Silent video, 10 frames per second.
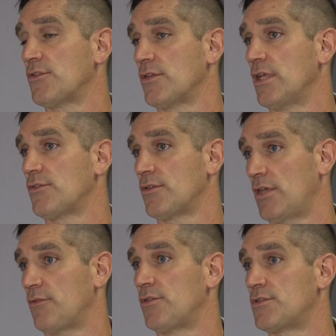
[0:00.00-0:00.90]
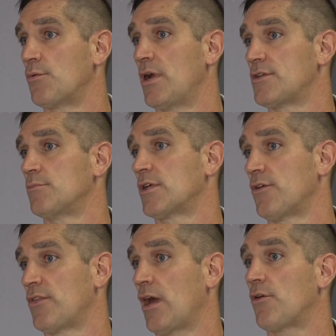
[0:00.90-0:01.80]
It's a, it's a tough situation
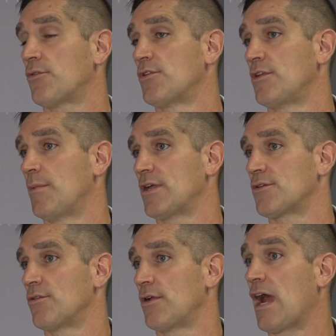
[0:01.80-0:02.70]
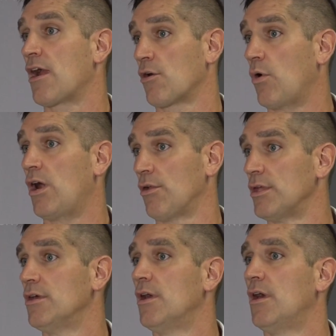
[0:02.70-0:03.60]
because they also need to make sure they're hiring
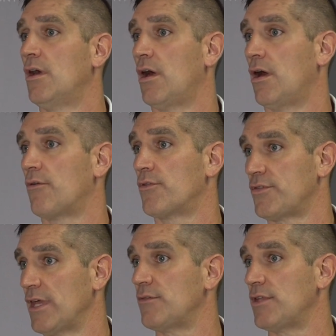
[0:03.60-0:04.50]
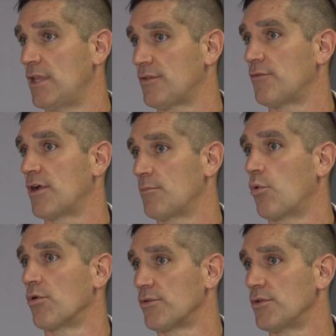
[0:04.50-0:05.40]
quality uh, for safety. That's very
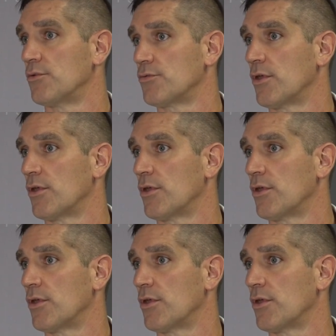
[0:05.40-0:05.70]
important too.